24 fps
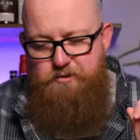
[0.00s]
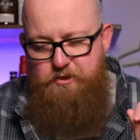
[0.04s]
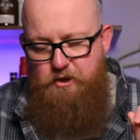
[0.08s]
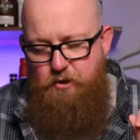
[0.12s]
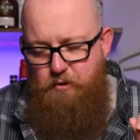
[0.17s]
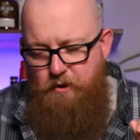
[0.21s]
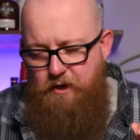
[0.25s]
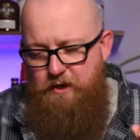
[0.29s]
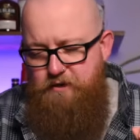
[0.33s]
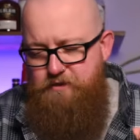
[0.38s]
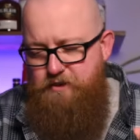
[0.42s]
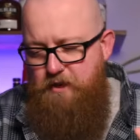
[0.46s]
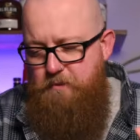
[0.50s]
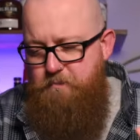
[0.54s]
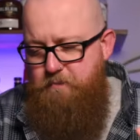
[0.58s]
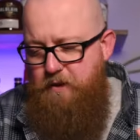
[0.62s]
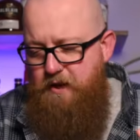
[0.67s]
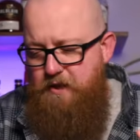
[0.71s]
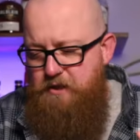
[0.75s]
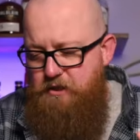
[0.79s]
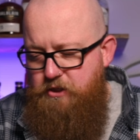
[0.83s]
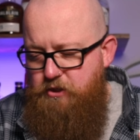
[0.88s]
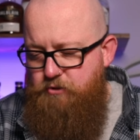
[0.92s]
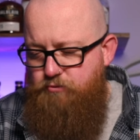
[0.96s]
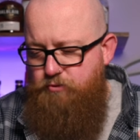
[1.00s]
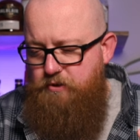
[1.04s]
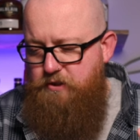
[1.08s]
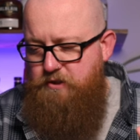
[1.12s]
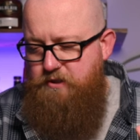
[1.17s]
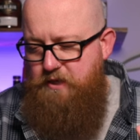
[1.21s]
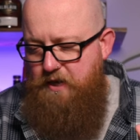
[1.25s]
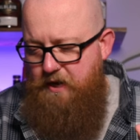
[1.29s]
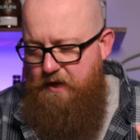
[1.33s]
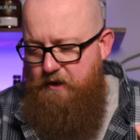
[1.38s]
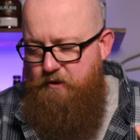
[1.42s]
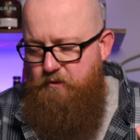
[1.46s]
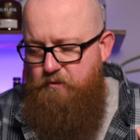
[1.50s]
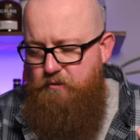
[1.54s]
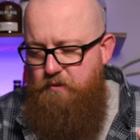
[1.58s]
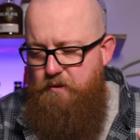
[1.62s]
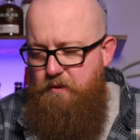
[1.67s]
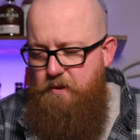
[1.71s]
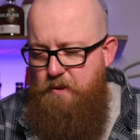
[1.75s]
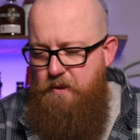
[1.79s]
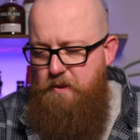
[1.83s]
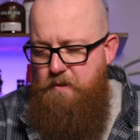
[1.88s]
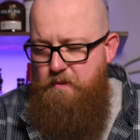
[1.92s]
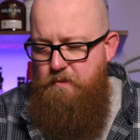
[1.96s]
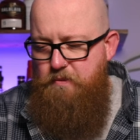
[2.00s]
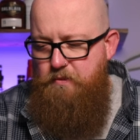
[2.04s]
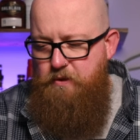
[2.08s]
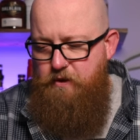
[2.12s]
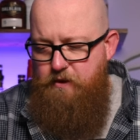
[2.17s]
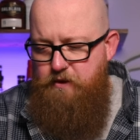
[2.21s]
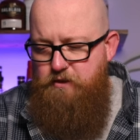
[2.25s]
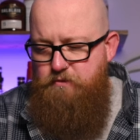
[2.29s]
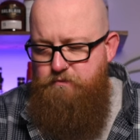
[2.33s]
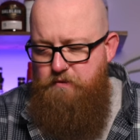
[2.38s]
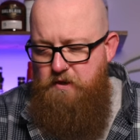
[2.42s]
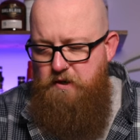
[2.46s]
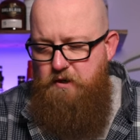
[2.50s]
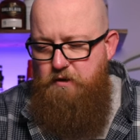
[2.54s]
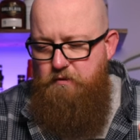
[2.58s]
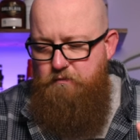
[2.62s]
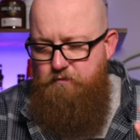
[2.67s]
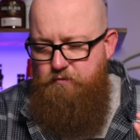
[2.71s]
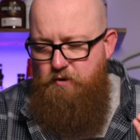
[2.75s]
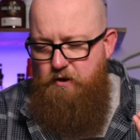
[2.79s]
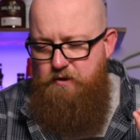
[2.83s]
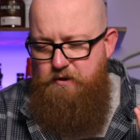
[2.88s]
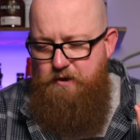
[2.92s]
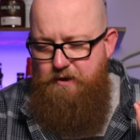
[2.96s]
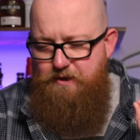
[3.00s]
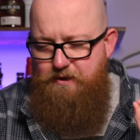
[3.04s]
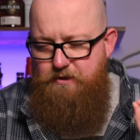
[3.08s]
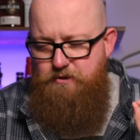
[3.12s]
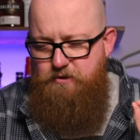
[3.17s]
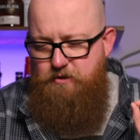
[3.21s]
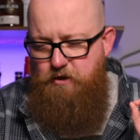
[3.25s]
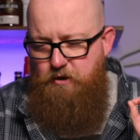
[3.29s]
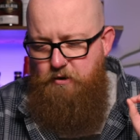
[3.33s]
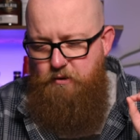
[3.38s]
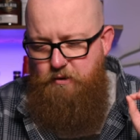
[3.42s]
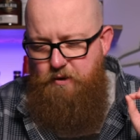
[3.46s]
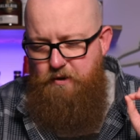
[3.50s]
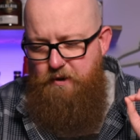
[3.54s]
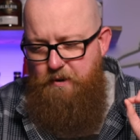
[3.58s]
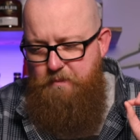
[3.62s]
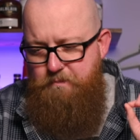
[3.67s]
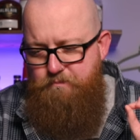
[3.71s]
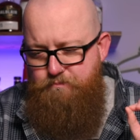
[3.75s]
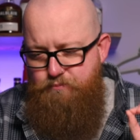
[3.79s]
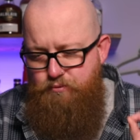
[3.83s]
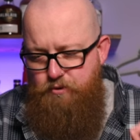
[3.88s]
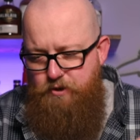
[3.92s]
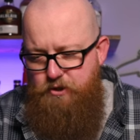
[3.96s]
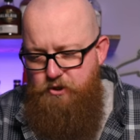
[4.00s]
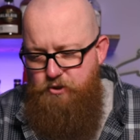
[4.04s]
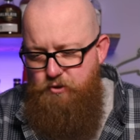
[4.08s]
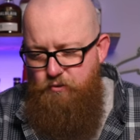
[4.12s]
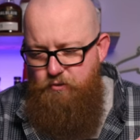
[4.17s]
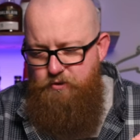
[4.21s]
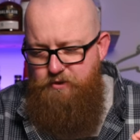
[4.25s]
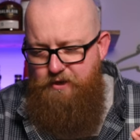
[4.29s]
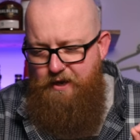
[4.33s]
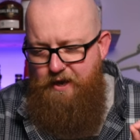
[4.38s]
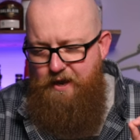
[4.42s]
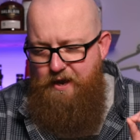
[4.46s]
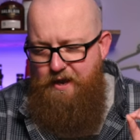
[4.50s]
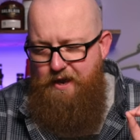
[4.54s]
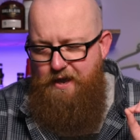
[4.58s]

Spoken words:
So it's a pastry stout that is vegan friendly. So I'm pretty sure there's a